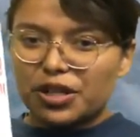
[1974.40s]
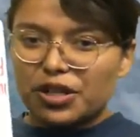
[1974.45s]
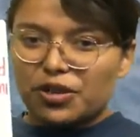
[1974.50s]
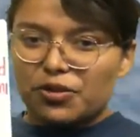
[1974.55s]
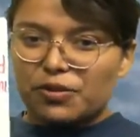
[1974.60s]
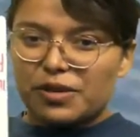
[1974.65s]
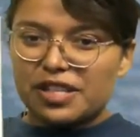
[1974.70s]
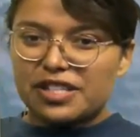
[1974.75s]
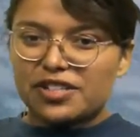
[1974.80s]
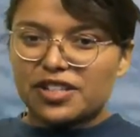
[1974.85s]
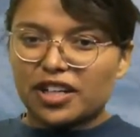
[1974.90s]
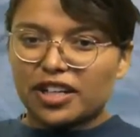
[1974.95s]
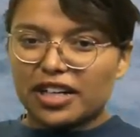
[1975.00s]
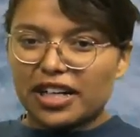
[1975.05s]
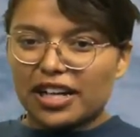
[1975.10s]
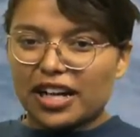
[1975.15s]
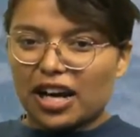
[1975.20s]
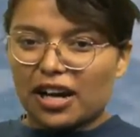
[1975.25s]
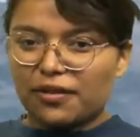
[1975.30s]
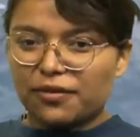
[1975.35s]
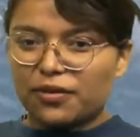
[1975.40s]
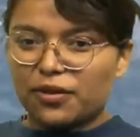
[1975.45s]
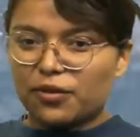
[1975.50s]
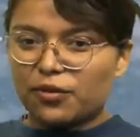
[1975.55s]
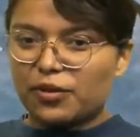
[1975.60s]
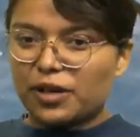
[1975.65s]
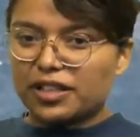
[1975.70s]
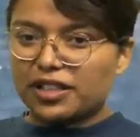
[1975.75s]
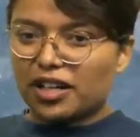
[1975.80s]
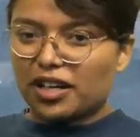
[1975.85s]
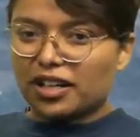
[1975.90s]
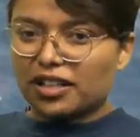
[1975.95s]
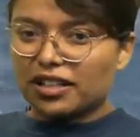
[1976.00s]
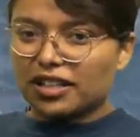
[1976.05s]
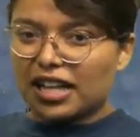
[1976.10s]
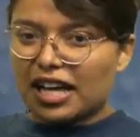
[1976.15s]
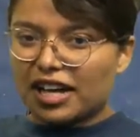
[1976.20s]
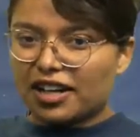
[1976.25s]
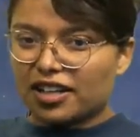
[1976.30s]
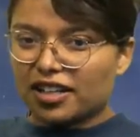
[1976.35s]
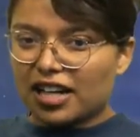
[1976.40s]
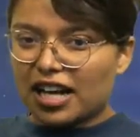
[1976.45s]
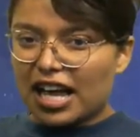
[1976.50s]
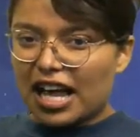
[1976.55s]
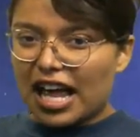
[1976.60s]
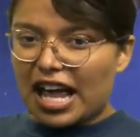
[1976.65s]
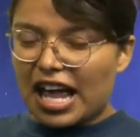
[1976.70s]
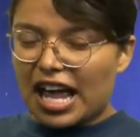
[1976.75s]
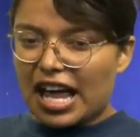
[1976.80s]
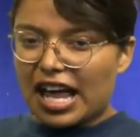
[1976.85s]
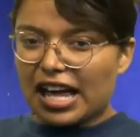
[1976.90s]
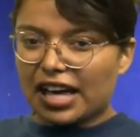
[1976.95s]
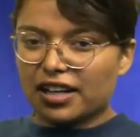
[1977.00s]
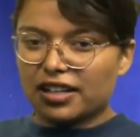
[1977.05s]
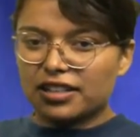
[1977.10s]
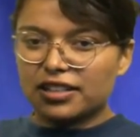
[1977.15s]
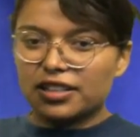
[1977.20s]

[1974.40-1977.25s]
we started off with our letter A